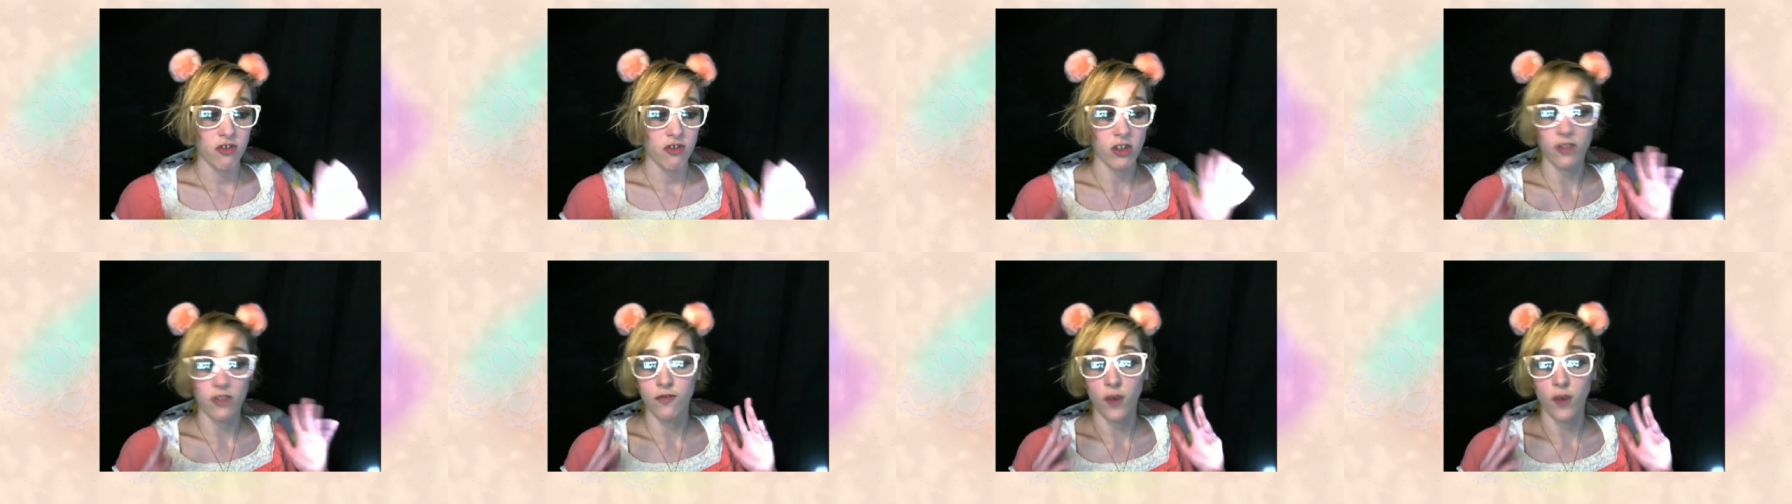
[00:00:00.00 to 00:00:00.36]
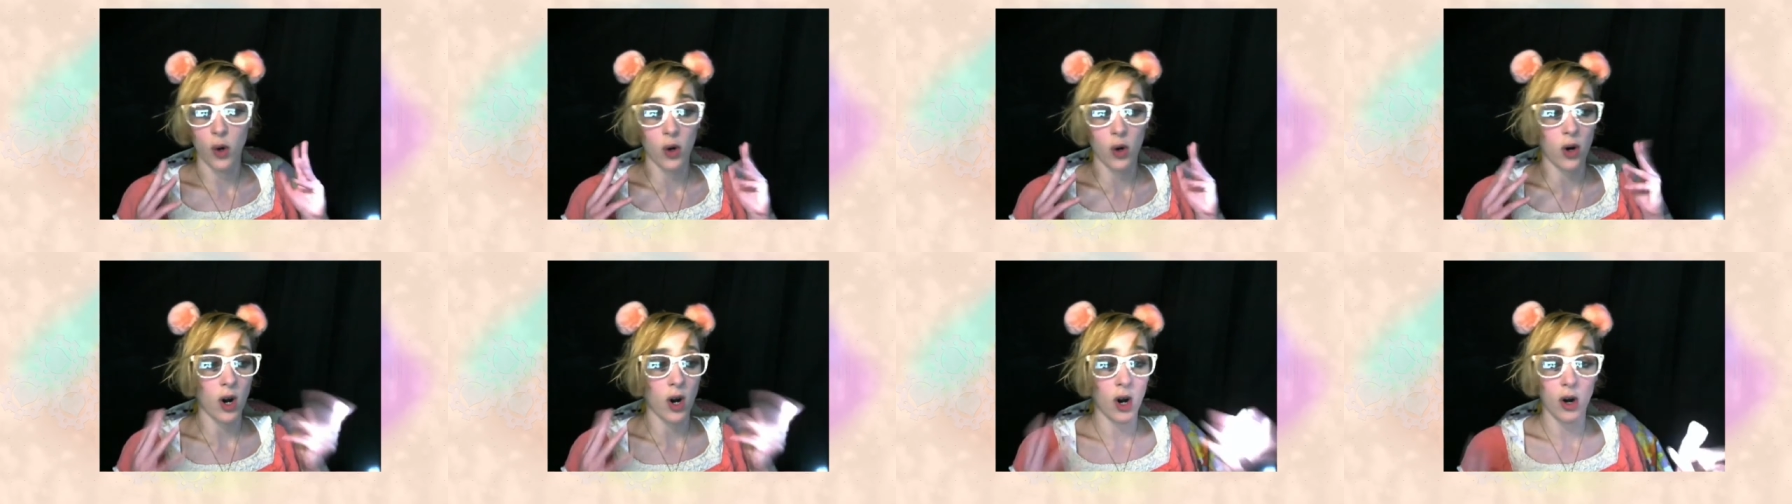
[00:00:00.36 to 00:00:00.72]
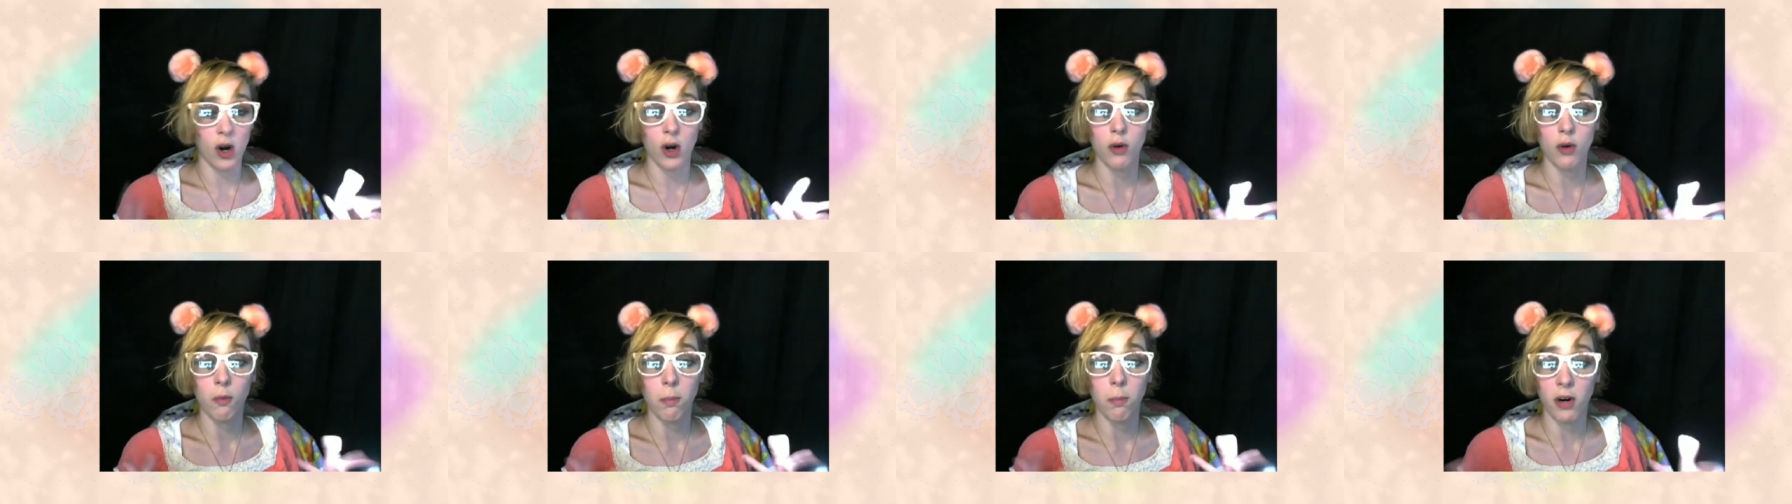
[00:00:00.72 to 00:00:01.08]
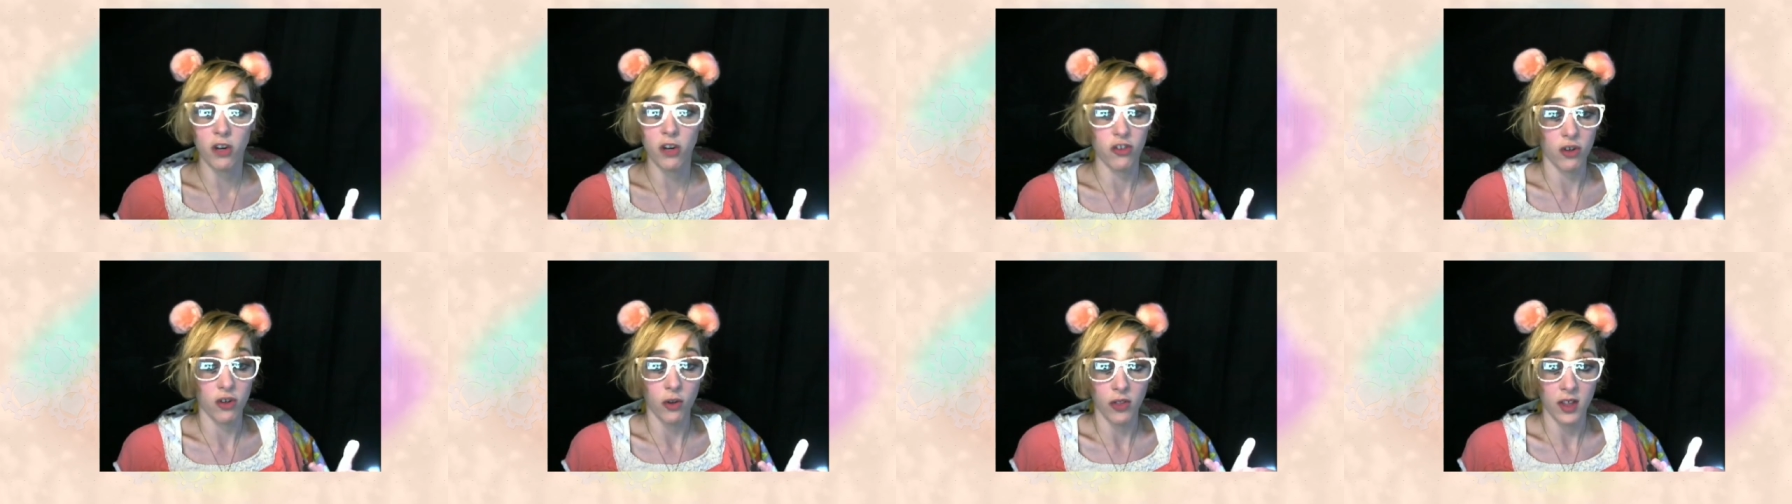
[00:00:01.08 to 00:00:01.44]
just for our own
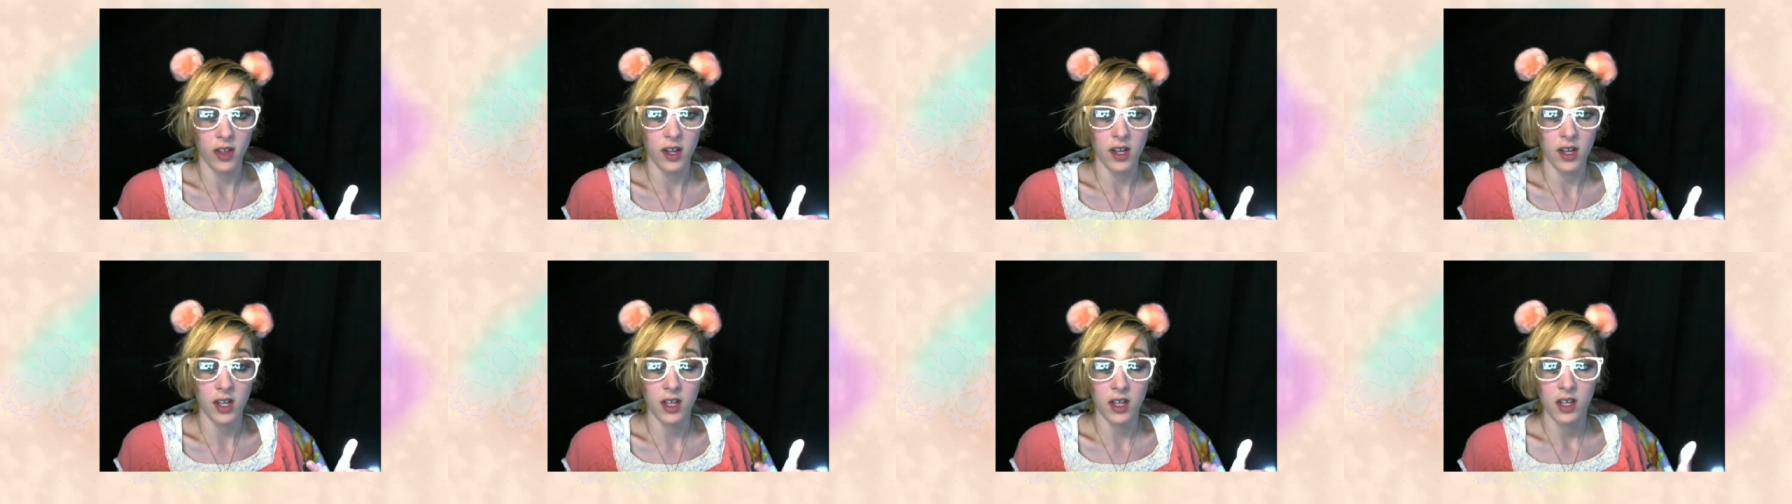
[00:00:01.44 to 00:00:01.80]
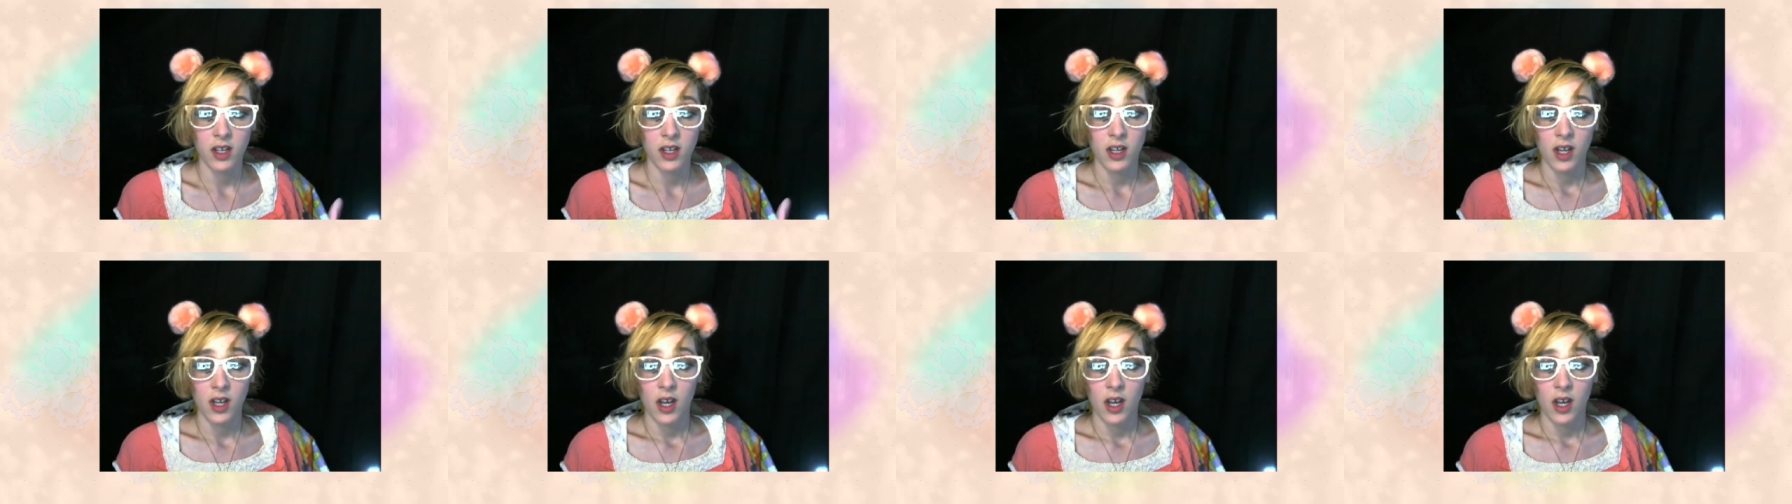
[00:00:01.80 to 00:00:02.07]
personal thing.